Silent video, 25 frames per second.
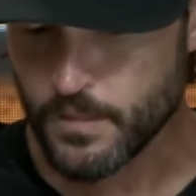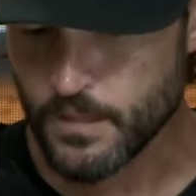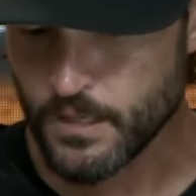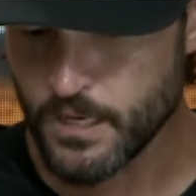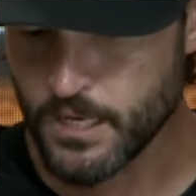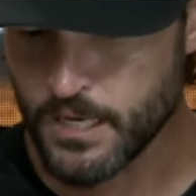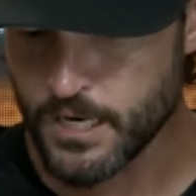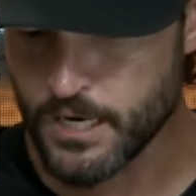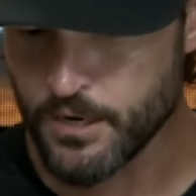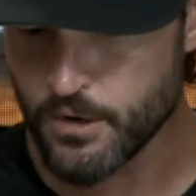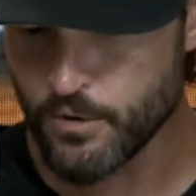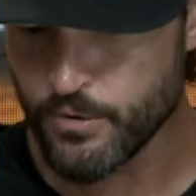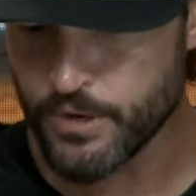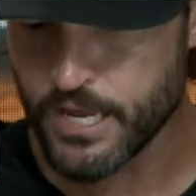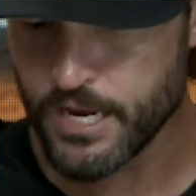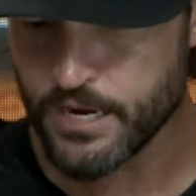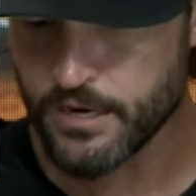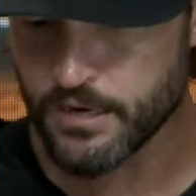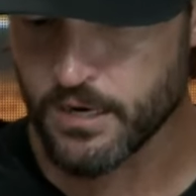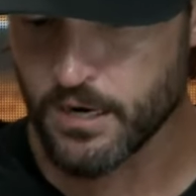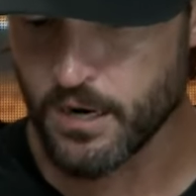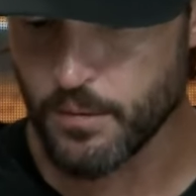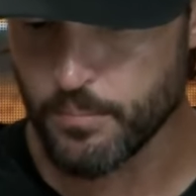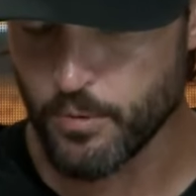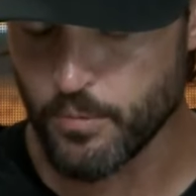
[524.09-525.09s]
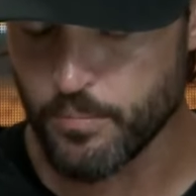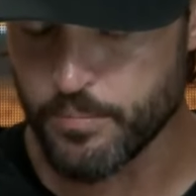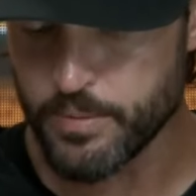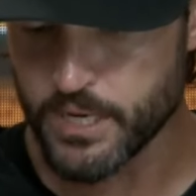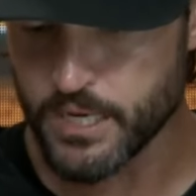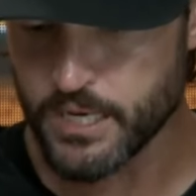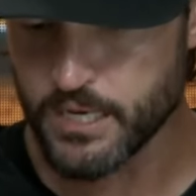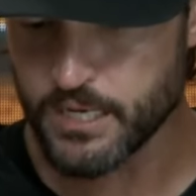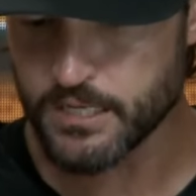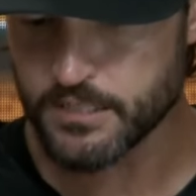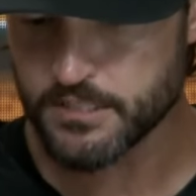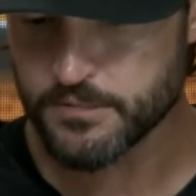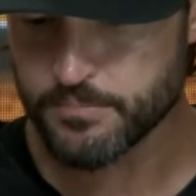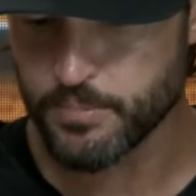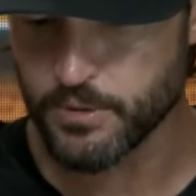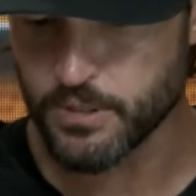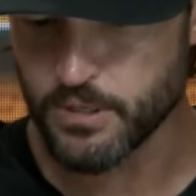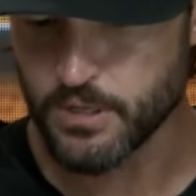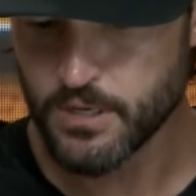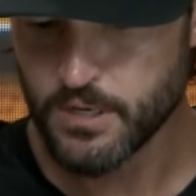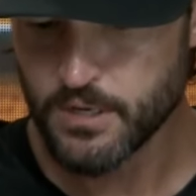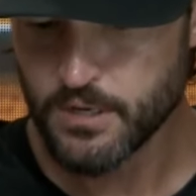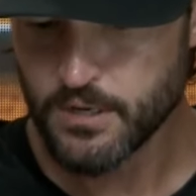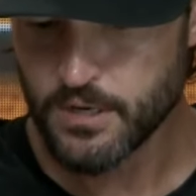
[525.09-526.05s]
And I know he had a couple big hits, but